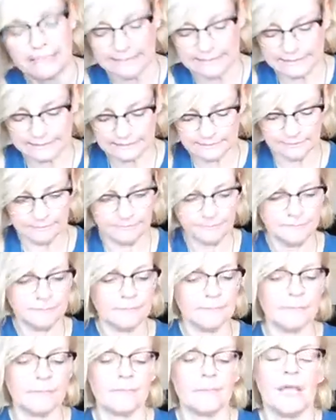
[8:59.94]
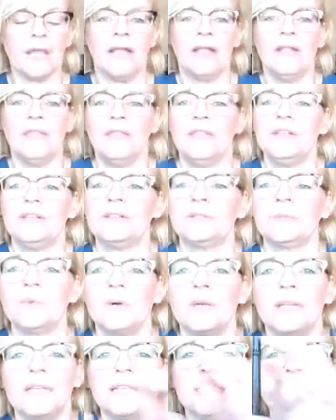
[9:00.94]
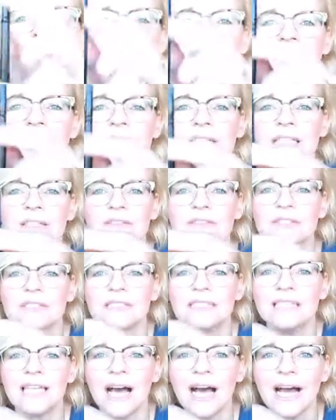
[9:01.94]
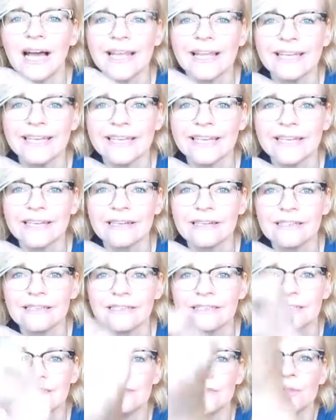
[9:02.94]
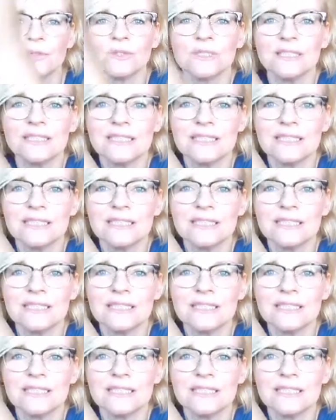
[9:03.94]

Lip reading: nice. This one is even tinier, you can